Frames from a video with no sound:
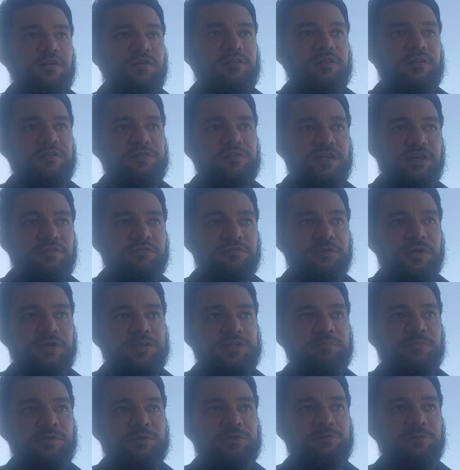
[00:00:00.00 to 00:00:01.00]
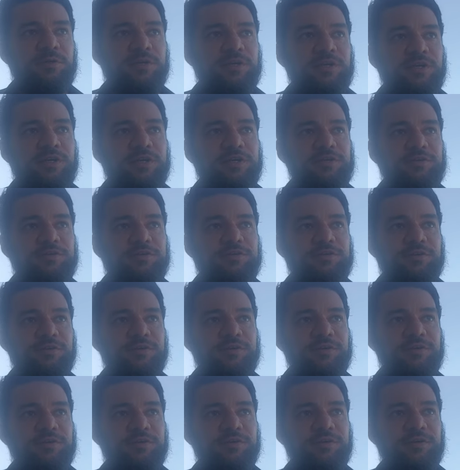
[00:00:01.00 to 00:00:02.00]
the difference between this,
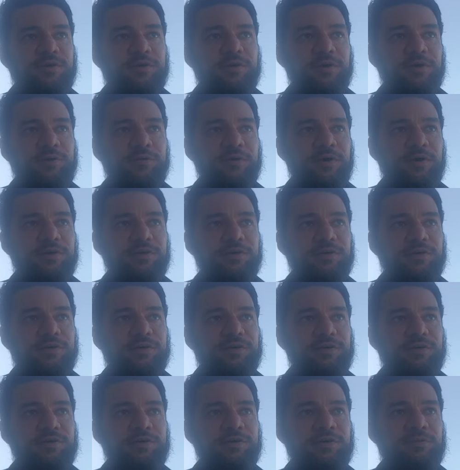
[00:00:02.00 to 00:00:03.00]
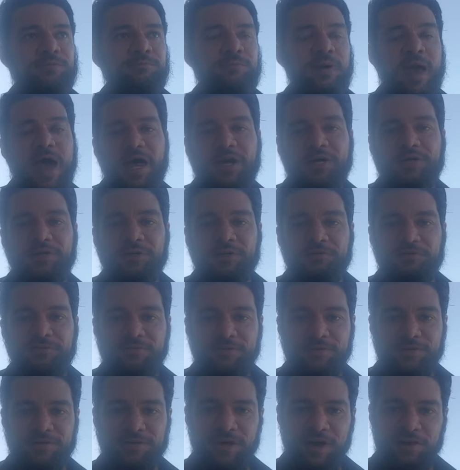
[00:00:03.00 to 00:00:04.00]
manner of
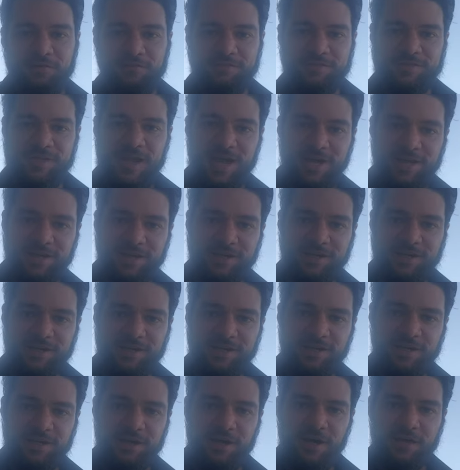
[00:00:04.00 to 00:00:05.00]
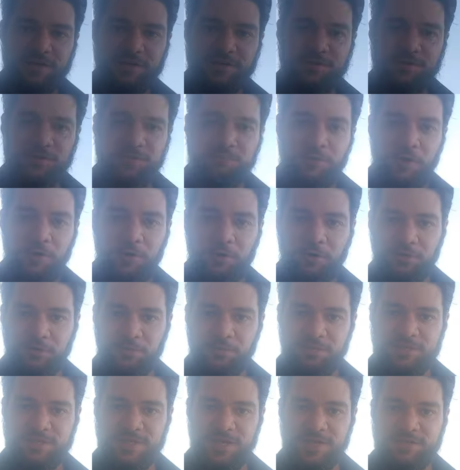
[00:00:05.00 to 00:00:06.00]
telling your
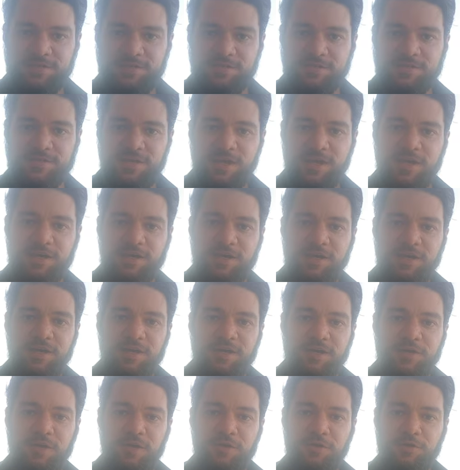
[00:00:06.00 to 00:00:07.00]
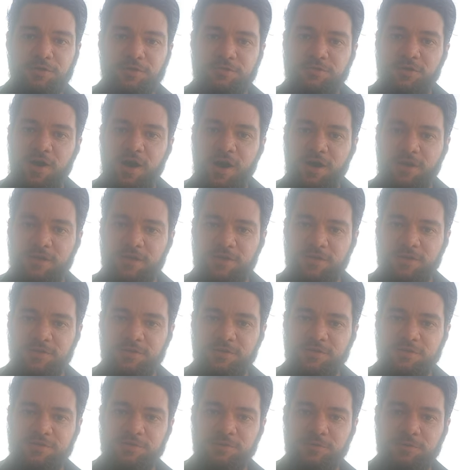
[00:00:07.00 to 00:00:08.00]
poems, that is to say, you're
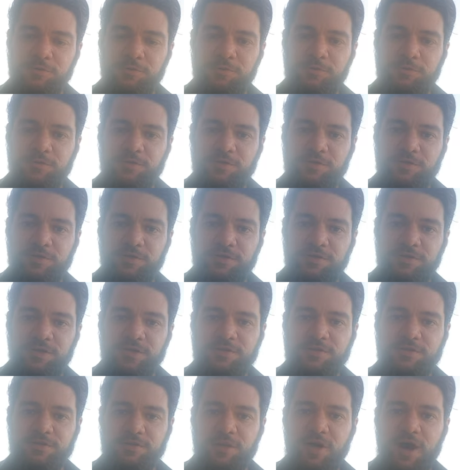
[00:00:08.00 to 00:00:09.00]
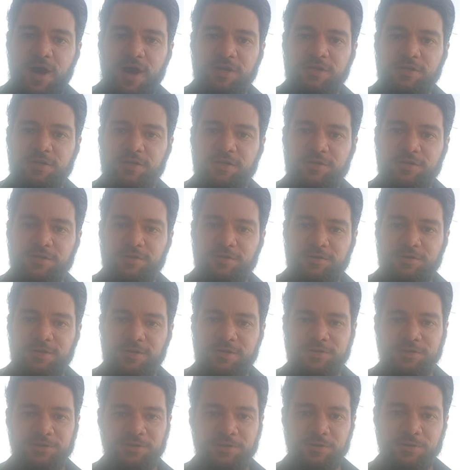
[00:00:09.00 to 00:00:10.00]
talking to your interlocutor or
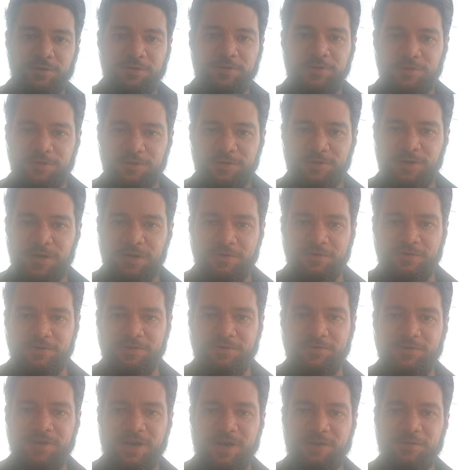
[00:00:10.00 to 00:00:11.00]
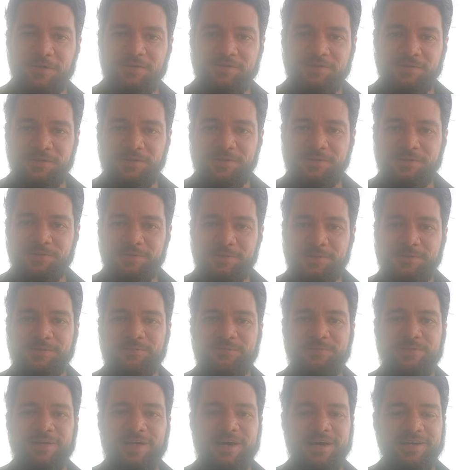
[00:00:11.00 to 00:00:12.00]
interlocutor, however you're supposed to
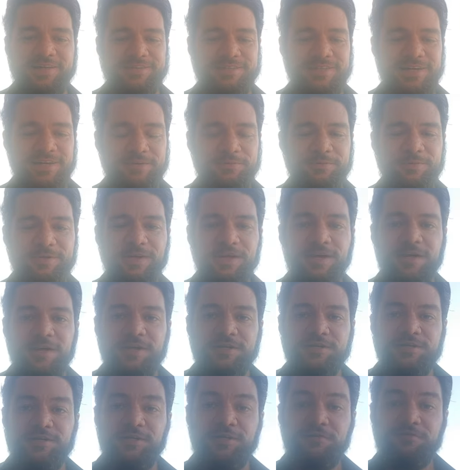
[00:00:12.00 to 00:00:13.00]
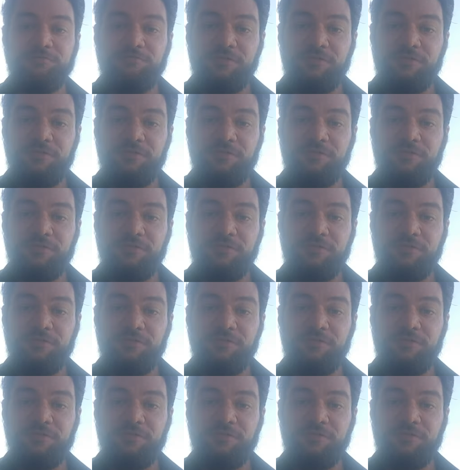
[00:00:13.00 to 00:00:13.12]
pronounce that word, to your